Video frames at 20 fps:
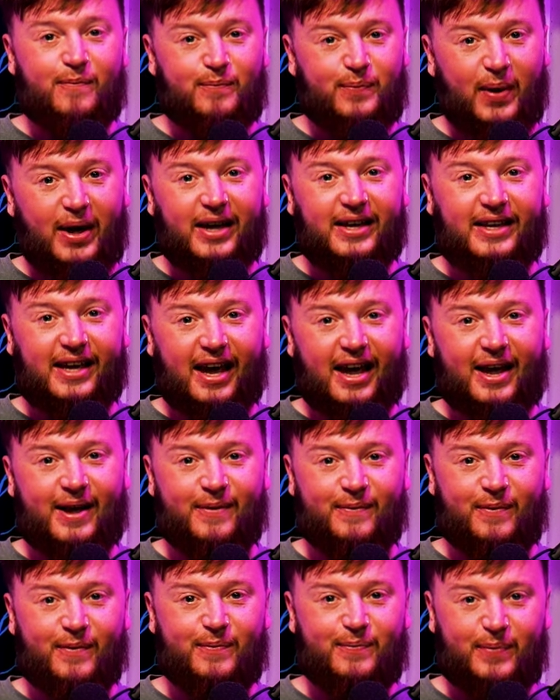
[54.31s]
Big
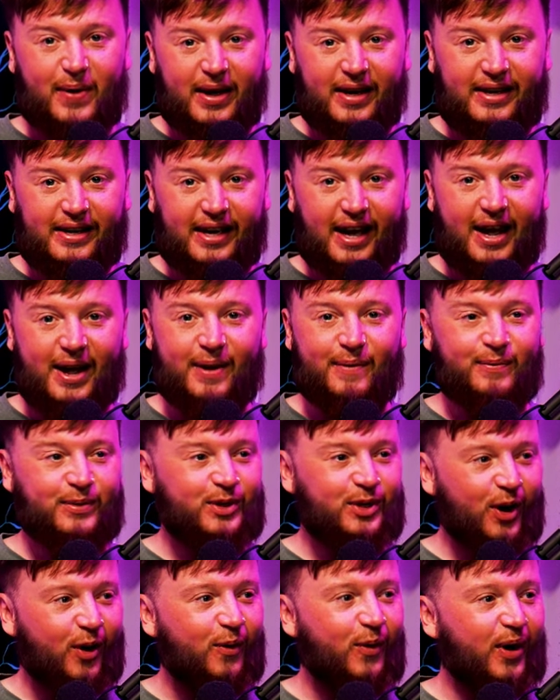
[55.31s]
game. Big game.
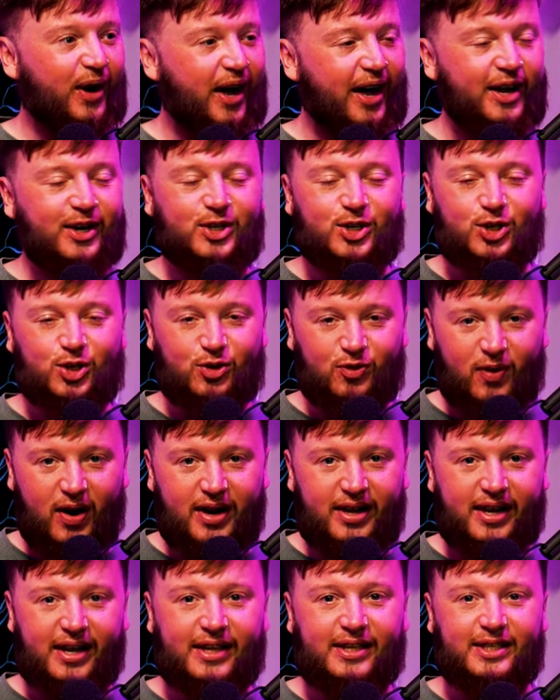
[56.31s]
So we're getting
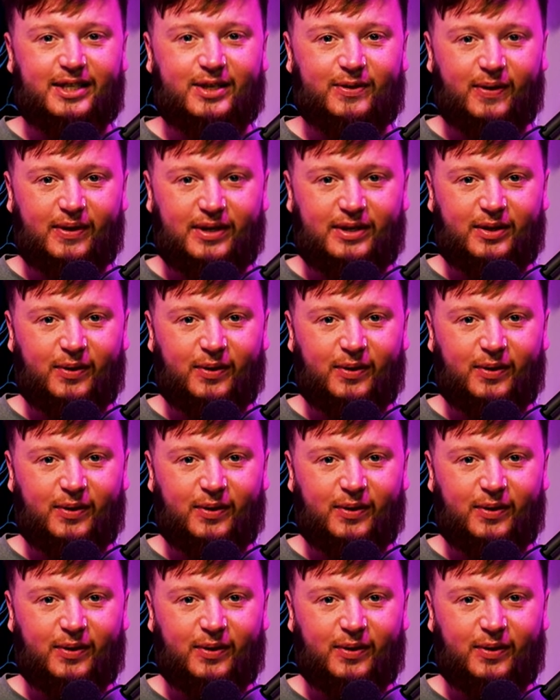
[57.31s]
straight into it.